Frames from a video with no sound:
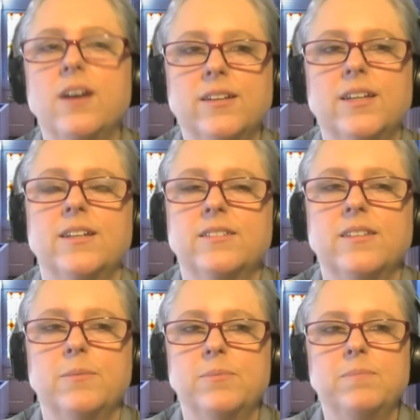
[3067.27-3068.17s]
uh, getting
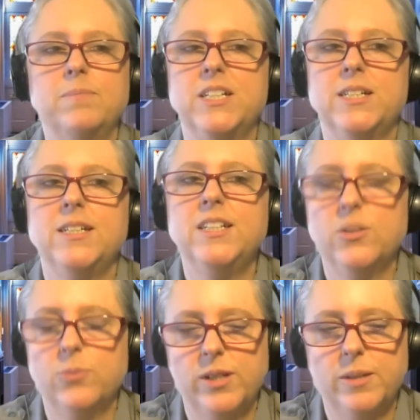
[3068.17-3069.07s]
some much
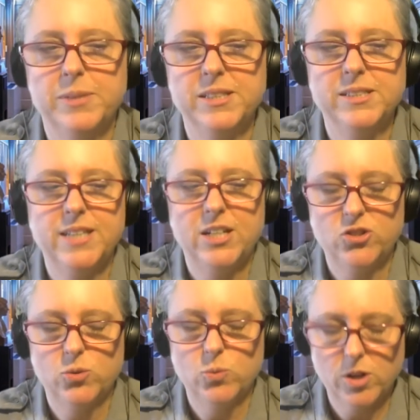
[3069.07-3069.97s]
needed
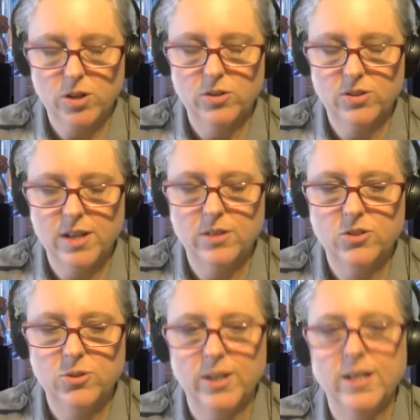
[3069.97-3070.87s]
rehabilitation work done
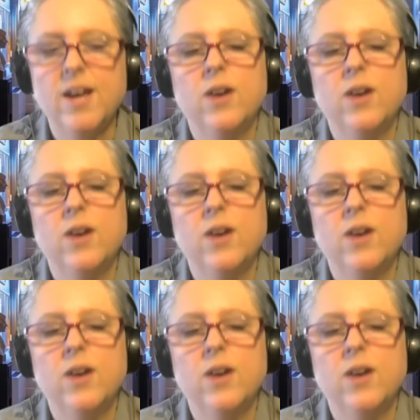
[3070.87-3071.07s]
to it.